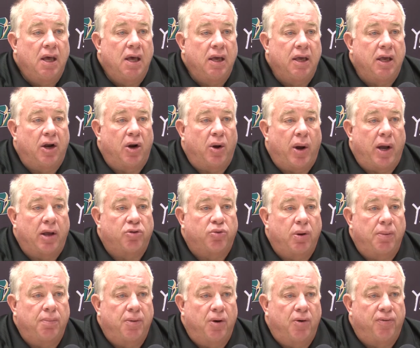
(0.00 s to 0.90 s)
you know,
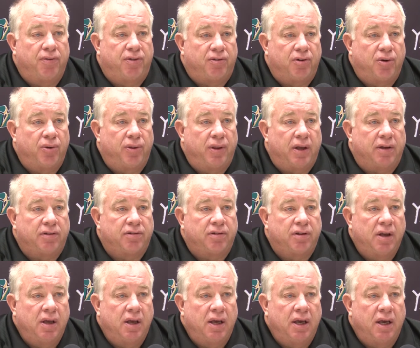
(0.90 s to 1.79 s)
as we move through
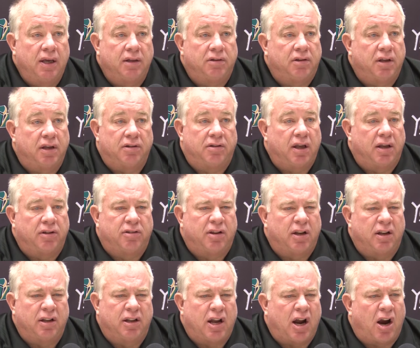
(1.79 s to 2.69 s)
this. It's
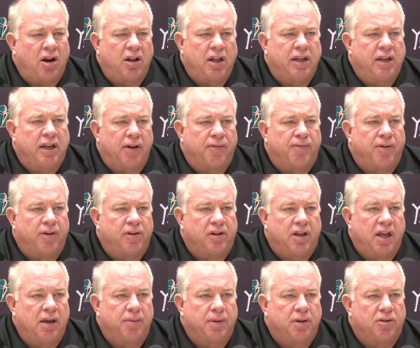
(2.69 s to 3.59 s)
an entirely
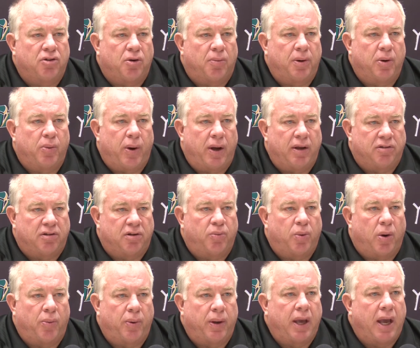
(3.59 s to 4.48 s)
different team in so many ways than
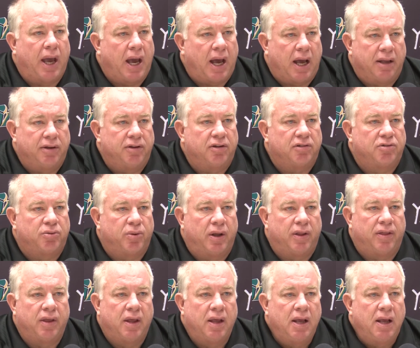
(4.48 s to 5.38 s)
what we had, just
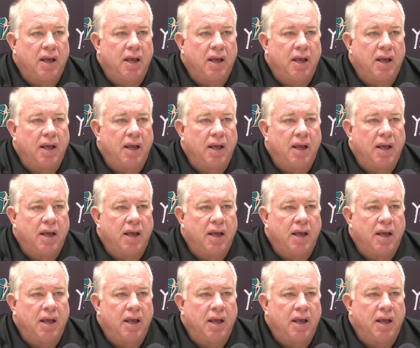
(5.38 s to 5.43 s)
with